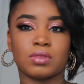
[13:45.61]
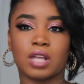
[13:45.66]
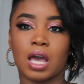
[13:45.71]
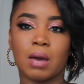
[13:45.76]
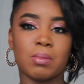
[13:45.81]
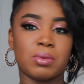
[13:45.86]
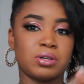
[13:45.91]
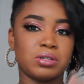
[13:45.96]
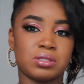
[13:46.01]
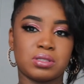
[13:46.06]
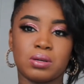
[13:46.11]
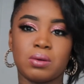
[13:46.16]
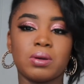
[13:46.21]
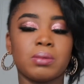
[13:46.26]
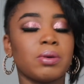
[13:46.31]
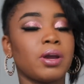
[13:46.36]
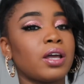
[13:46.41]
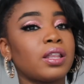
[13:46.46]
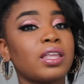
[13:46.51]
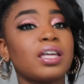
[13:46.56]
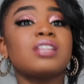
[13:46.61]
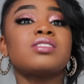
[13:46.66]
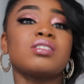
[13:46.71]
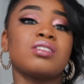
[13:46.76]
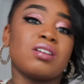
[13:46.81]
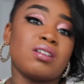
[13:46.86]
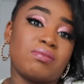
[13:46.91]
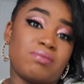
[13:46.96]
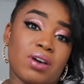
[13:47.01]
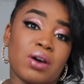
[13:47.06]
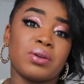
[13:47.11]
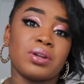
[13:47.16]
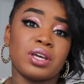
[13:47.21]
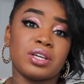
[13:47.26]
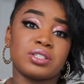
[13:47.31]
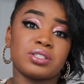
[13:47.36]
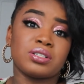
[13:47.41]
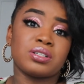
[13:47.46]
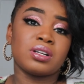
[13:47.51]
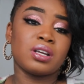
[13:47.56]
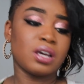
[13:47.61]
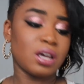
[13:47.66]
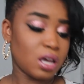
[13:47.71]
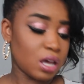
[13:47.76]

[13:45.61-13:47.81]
I'm gonna just throw it, apparently. It's a good foundation.